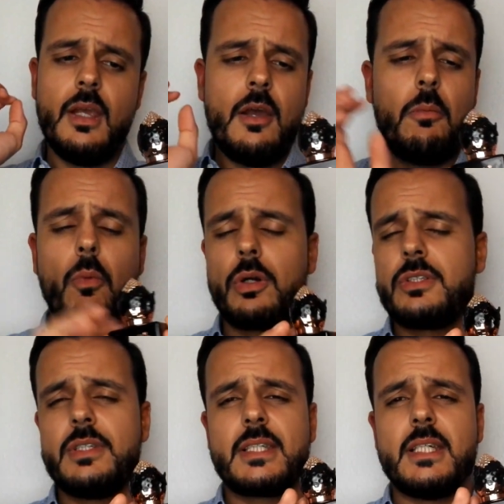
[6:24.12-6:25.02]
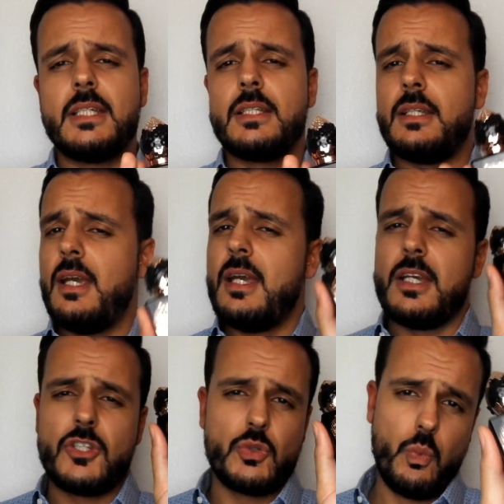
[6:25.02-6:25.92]
Mortal Skin,
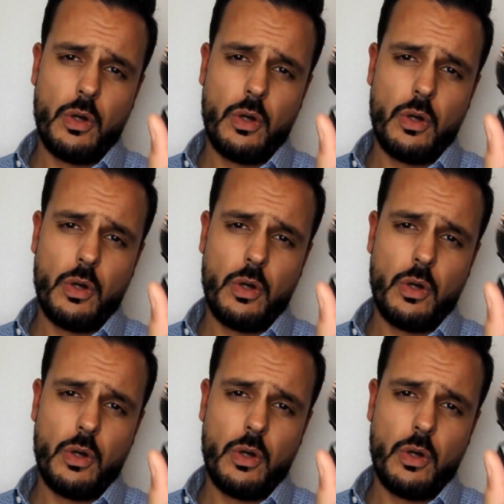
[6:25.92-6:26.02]
it's